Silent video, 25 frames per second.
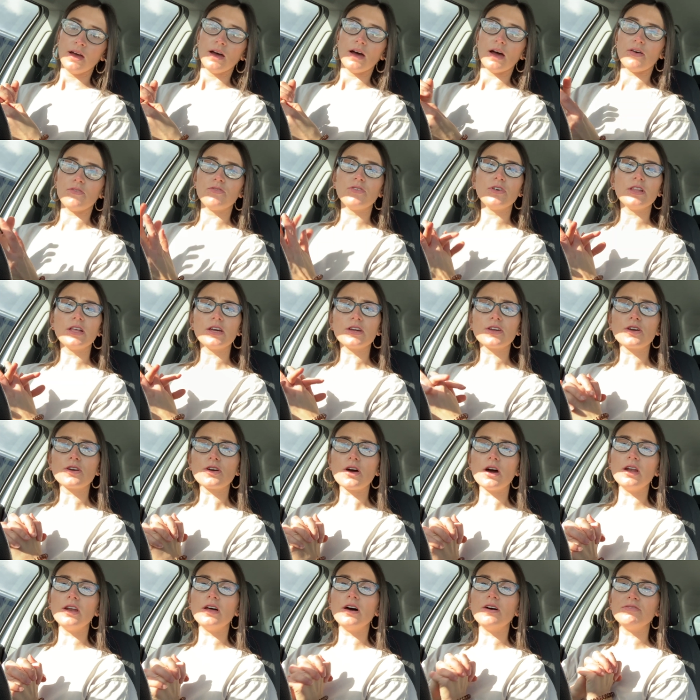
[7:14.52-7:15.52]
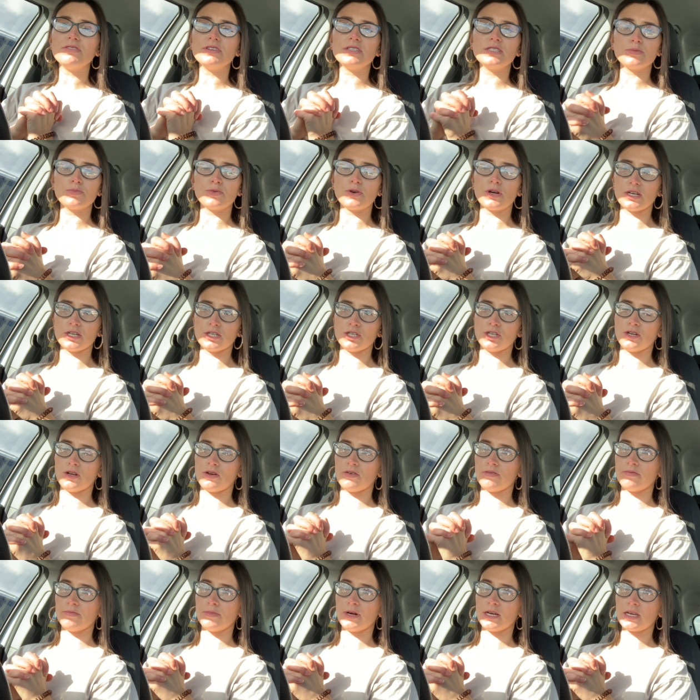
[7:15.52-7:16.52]
I feel like I got a lot of inspiration
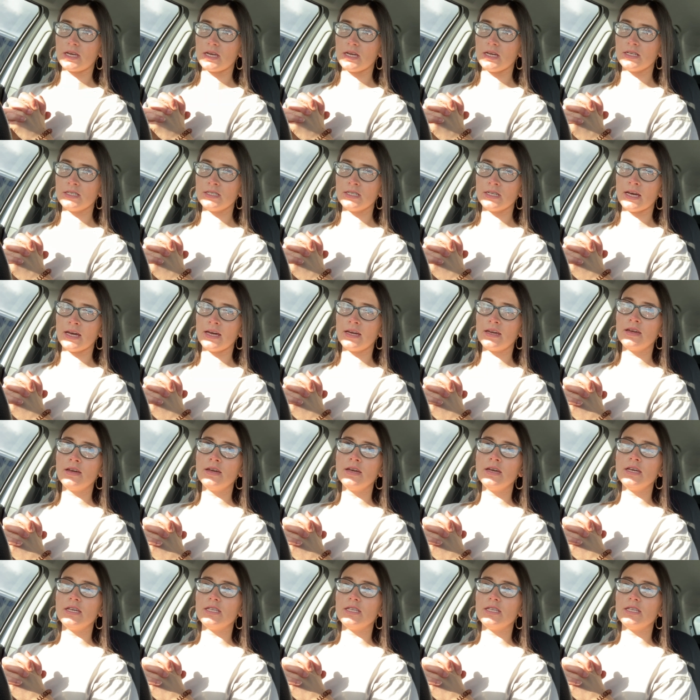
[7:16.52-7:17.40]
over from IKEA today.